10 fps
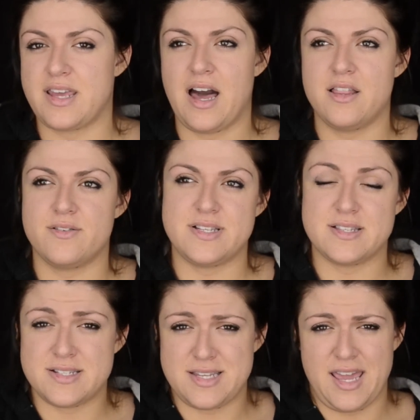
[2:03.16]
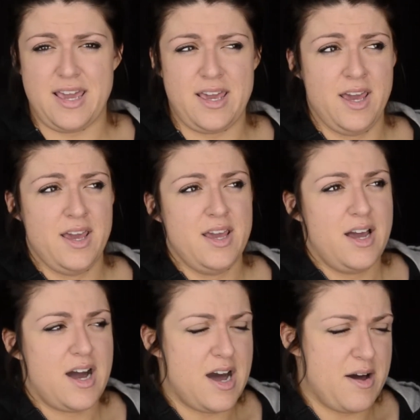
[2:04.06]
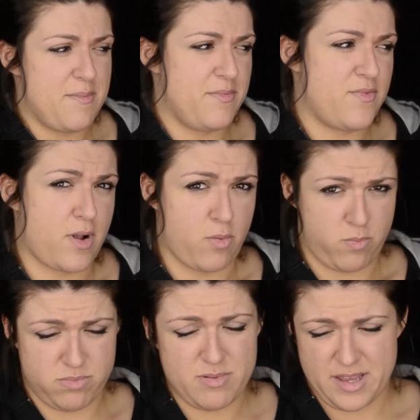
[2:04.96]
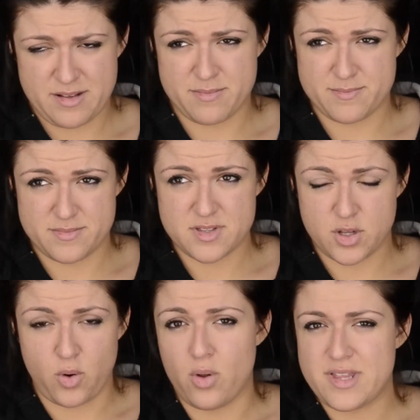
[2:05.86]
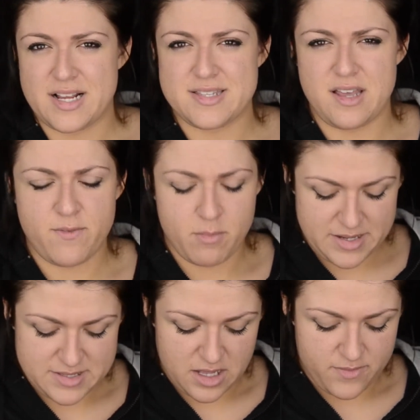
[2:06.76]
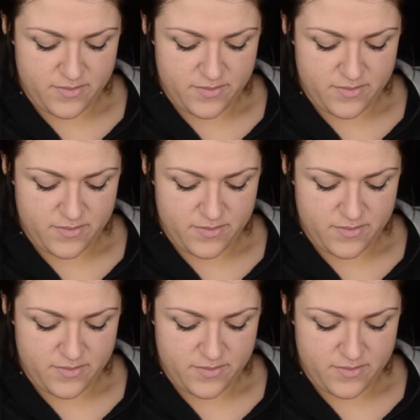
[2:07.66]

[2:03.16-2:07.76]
calories a day, um, rec- like goal that I set for myself.